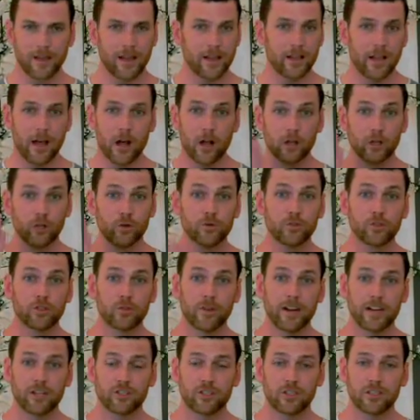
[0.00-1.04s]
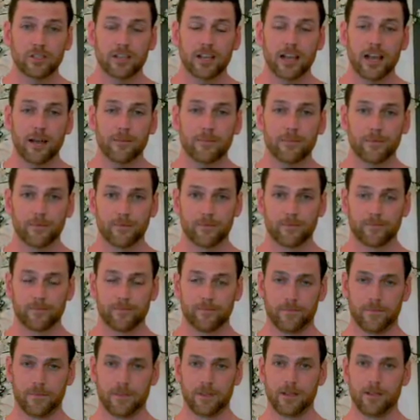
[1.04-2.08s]
I'll lose the range in the top.
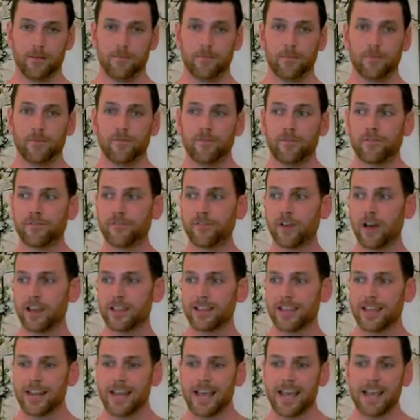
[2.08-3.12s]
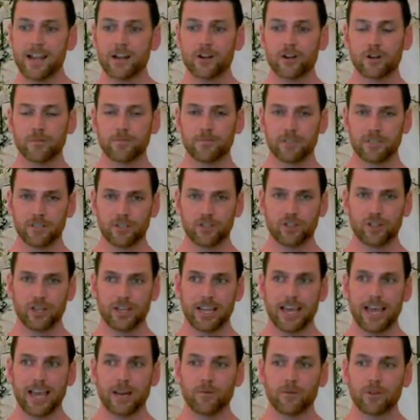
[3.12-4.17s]
But if we find that anchored position
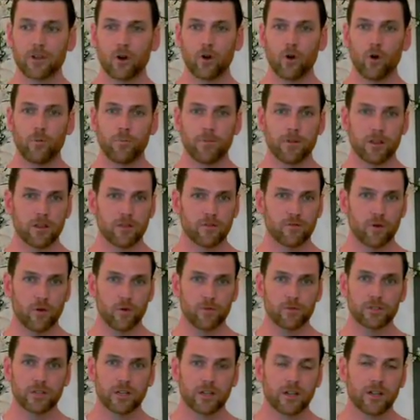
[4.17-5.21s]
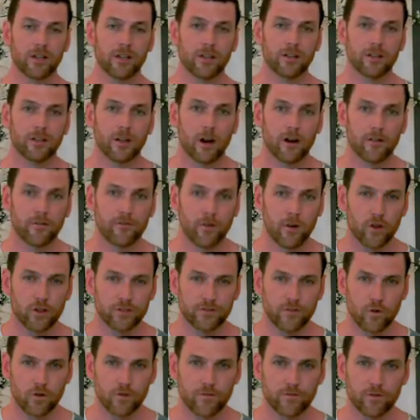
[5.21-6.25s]
again with our open throat, our
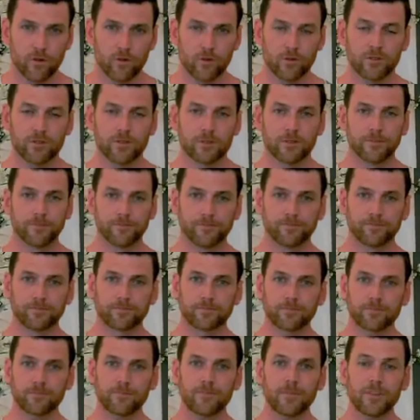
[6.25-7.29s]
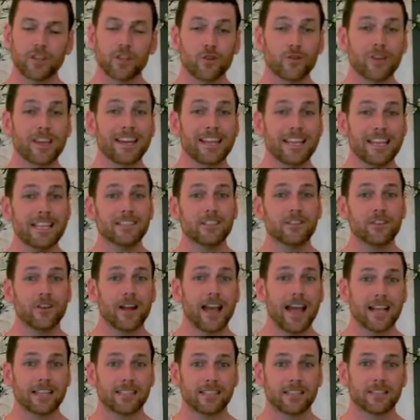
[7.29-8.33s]
false vocal folds, you'll get easier
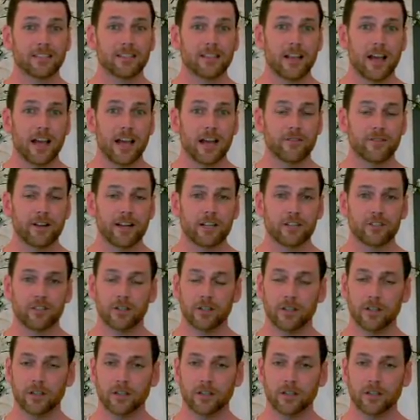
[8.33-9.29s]
access to the high range.